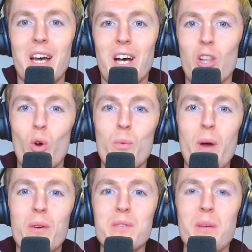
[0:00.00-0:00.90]
Hello and
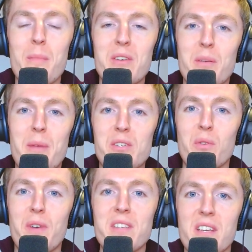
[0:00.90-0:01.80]
welcome to Mr
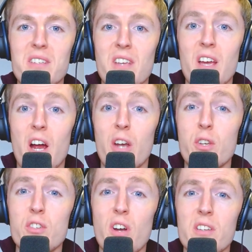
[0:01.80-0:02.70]
Mitchell Physics. Are
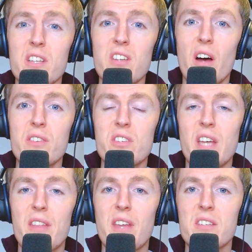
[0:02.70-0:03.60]
you struggling to
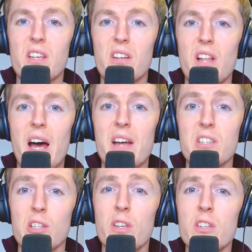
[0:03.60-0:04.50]
understand things in
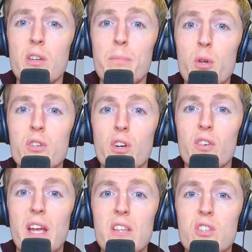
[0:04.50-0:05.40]
class, looking to boost your
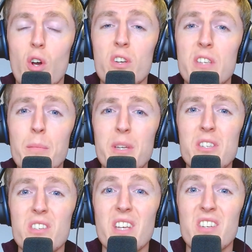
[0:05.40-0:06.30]
grades or
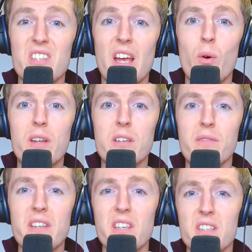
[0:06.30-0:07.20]
simply just excel in your
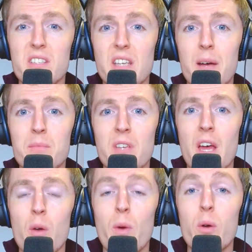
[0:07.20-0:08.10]
physics exams?
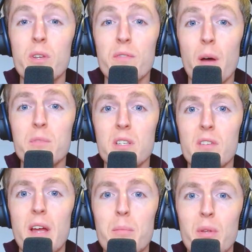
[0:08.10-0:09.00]
Well, you've come to
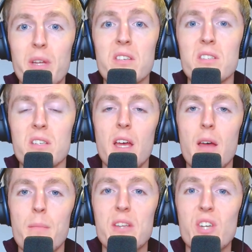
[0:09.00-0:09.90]
the right place.
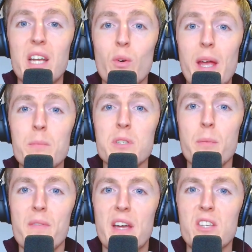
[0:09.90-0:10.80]
My channel aims
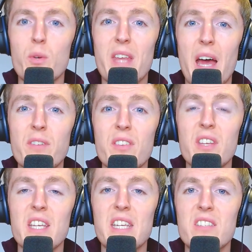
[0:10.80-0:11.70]
to provide you with
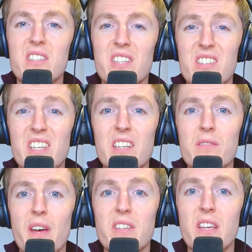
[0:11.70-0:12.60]
everything you need to succeed
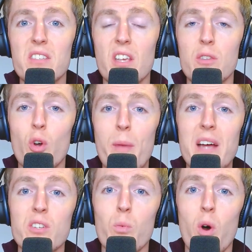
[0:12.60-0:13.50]
in physics, no
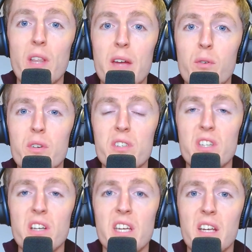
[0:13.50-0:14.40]
matter what level you're
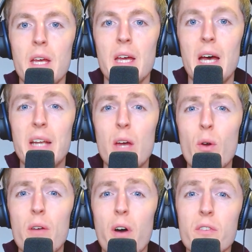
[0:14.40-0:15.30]
studying. I
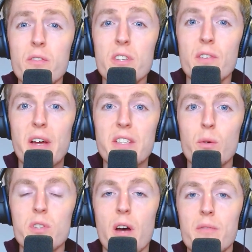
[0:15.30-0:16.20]
now have hundreds of
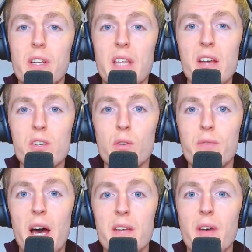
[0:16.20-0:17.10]
videos covering National
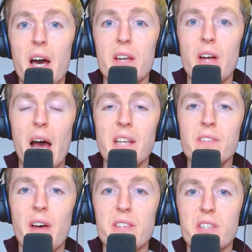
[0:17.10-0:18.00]
5, Higher and
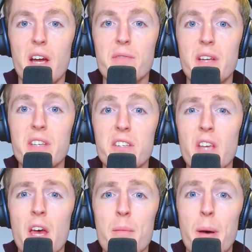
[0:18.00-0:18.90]
Advanced Higher
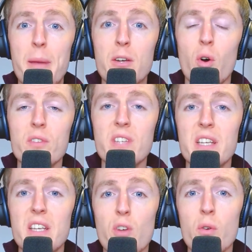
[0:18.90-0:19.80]
Physics, but my
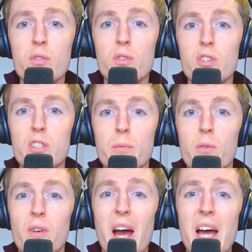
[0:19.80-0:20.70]
content is also
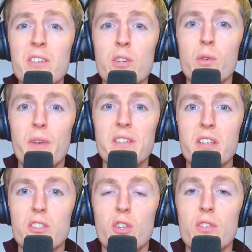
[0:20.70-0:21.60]
suitable for high school
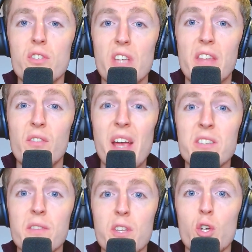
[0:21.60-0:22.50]
physics students in the
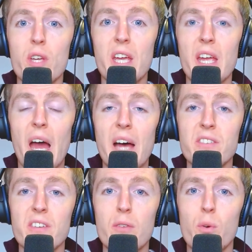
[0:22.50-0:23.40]
rest of the UK
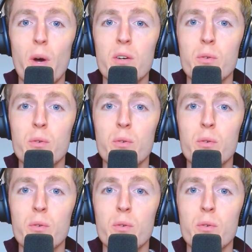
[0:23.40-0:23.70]
and around the world.